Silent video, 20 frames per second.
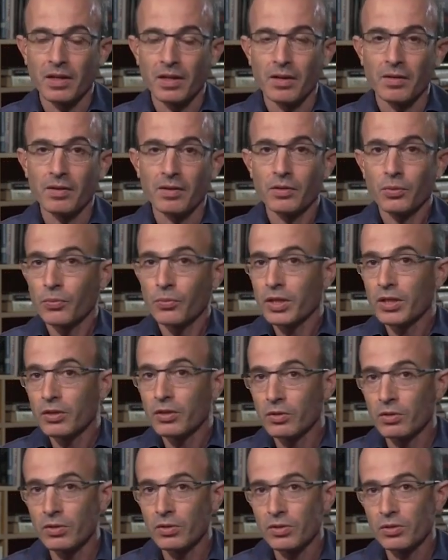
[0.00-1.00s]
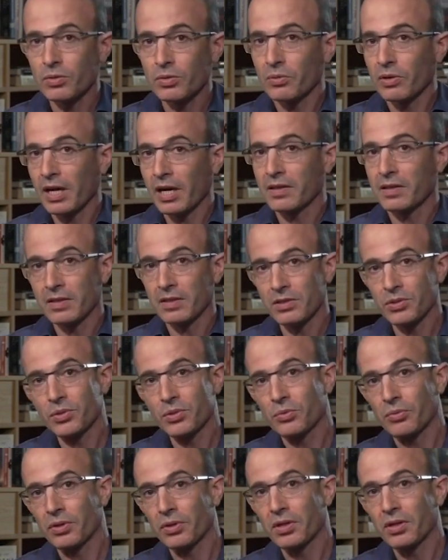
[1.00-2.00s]
that we use to write
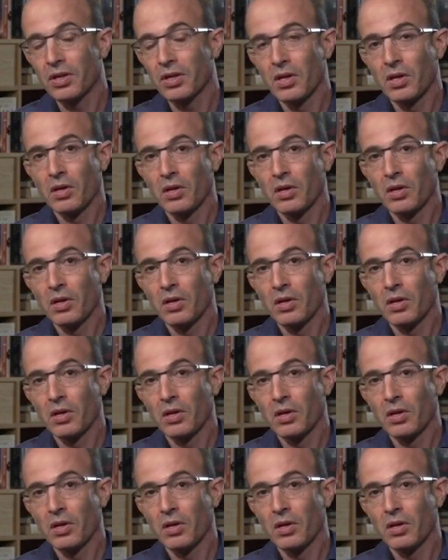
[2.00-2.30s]
history